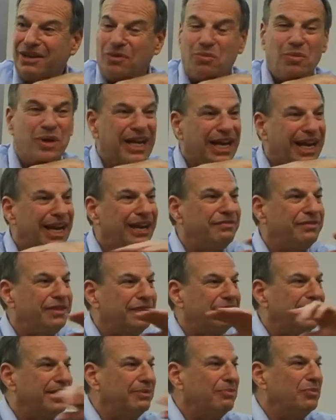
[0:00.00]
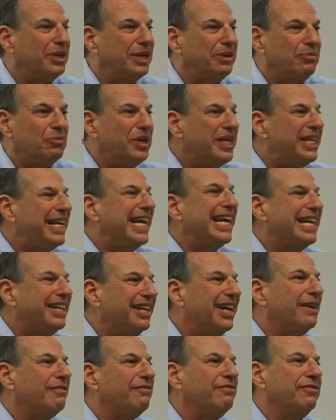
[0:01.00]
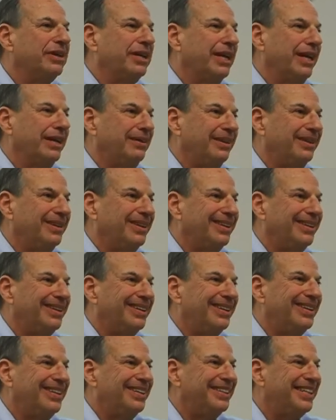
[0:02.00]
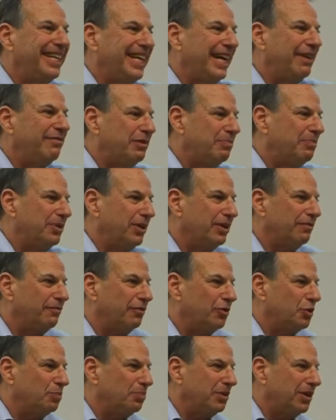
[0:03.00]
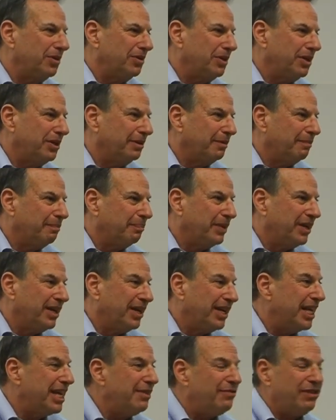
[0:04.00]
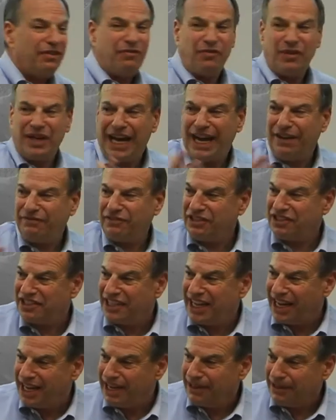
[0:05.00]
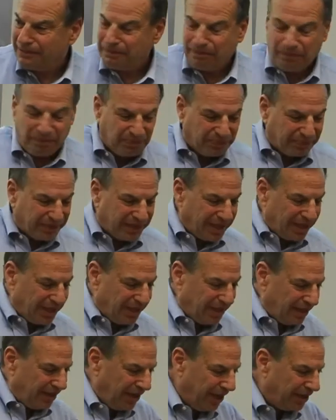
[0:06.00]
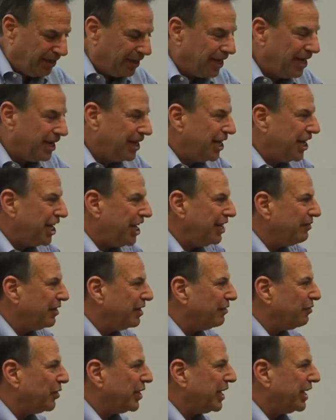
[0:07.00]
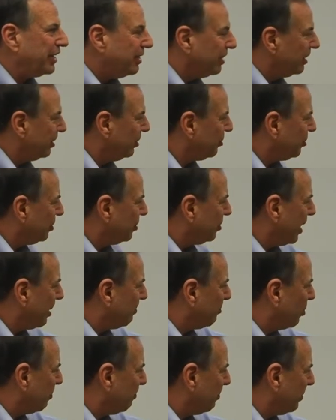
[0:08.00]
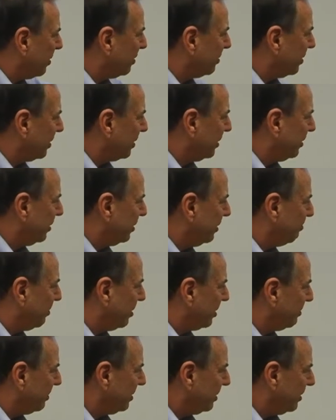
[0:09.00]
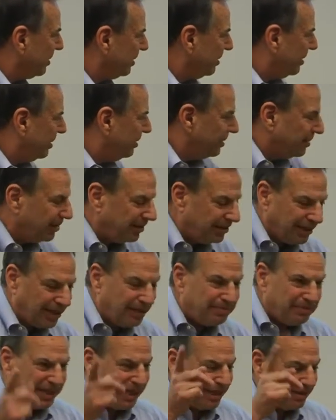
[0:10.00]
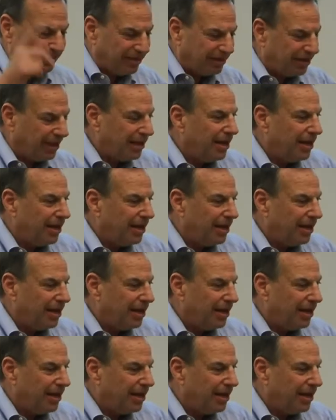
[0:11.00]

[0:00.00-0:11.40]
we cannot forget. They have to be our first priority. Even if we have to say, you still got more applause than I did, Bob. I'm counting.